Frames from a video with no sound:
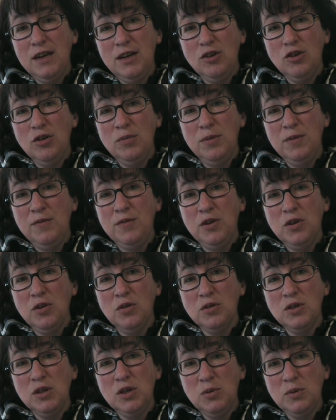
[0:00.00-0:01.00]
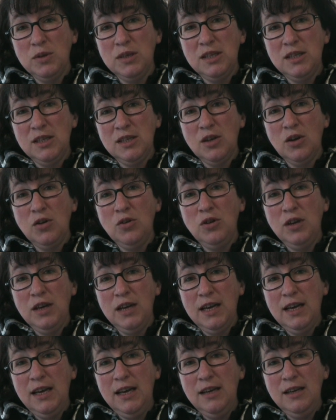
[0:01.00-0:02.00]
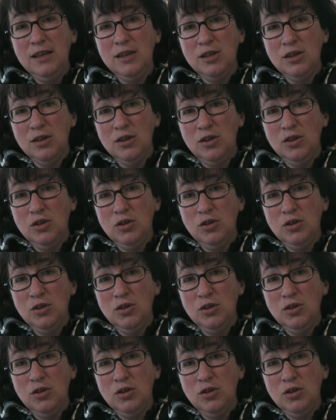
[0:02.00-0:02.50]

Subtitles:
a group of girls who are so keen to